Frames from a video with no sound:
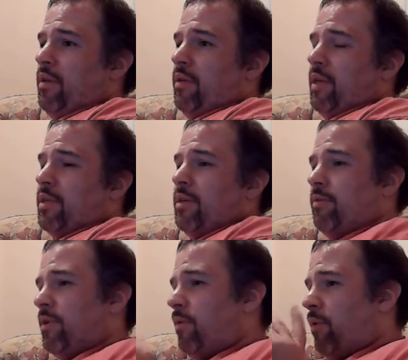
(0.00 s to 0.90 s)
That's
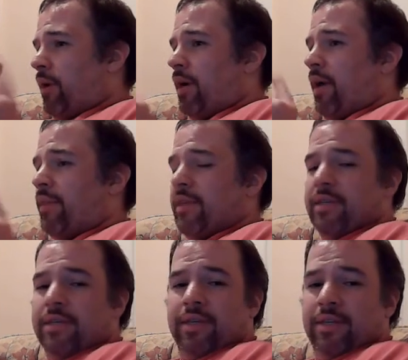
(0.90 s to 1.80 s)
something to work on
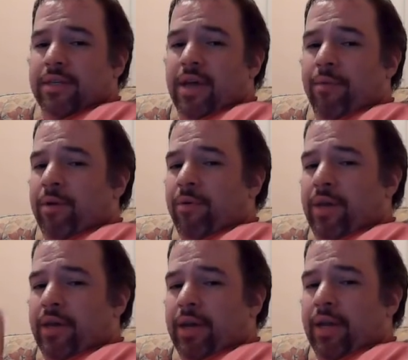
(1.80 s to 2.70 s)
this coming
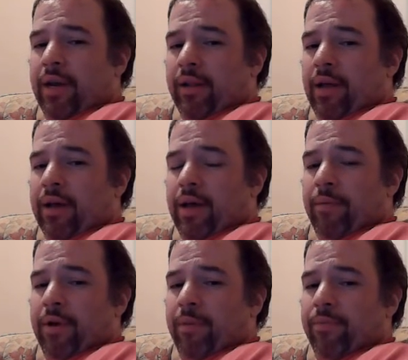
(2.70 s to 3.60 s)
week. I ain't got a lot
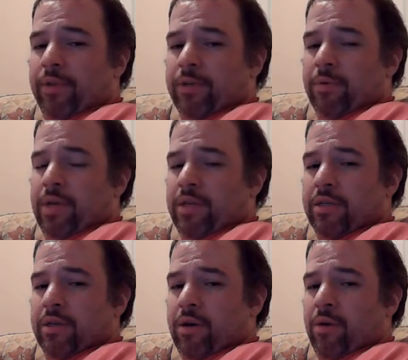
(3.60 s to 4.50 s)
coming up this week,
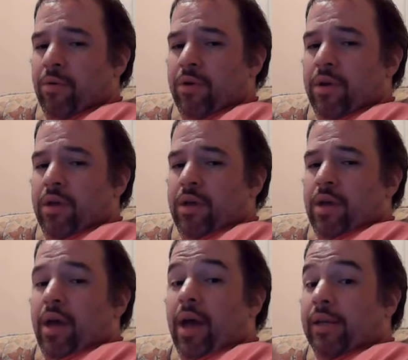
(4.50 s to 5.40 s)
so
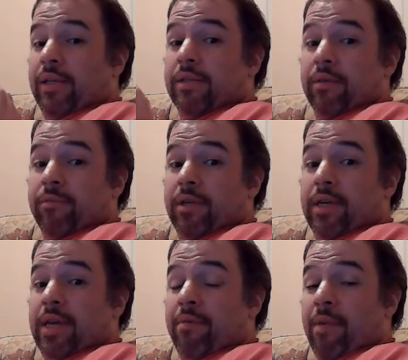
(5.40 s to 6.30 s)
I need something to
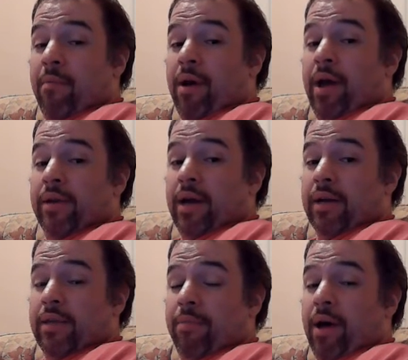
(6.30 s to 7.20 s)
keep my mind
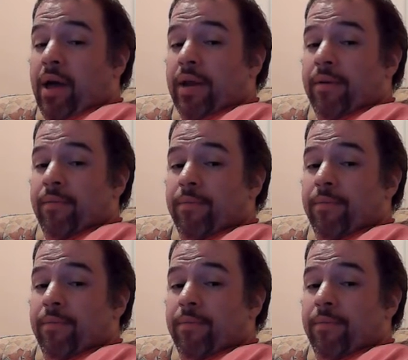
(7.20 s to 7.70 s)
occupied.